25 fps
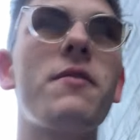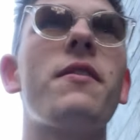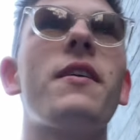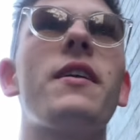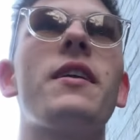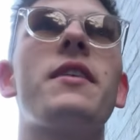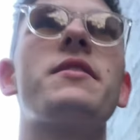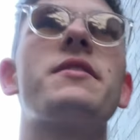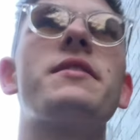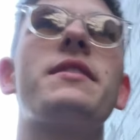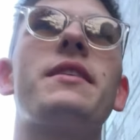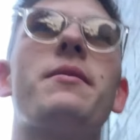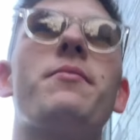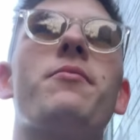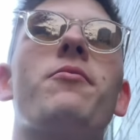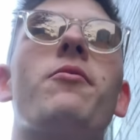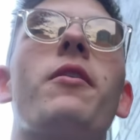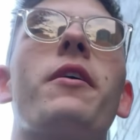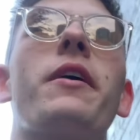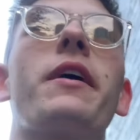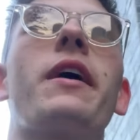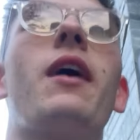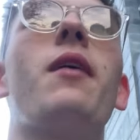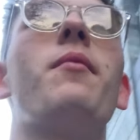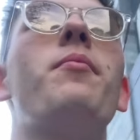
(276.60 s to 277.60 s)
fell asleep
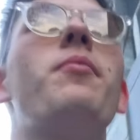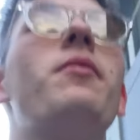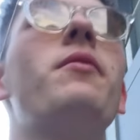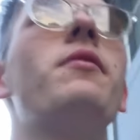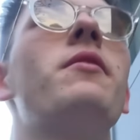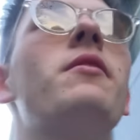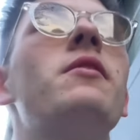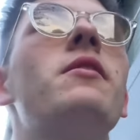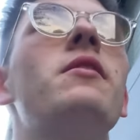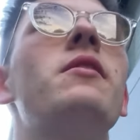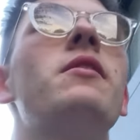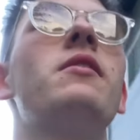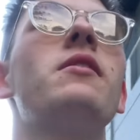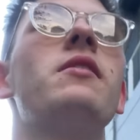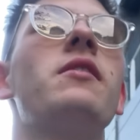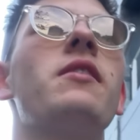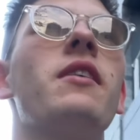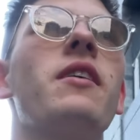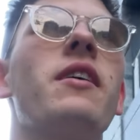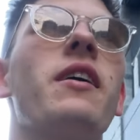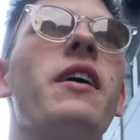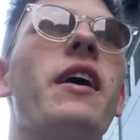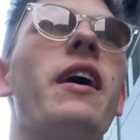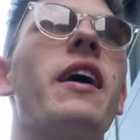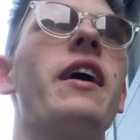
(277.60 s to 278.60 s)
woke up
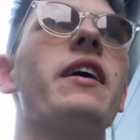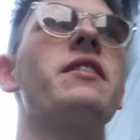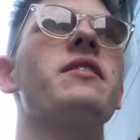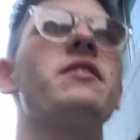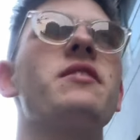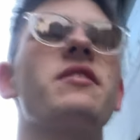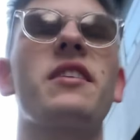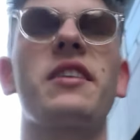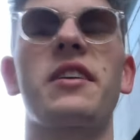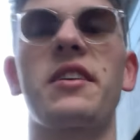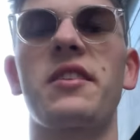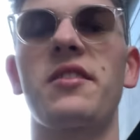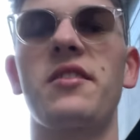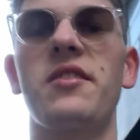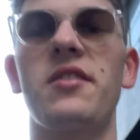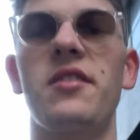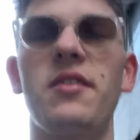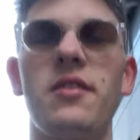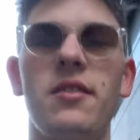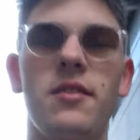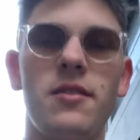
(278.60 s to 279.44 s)
at six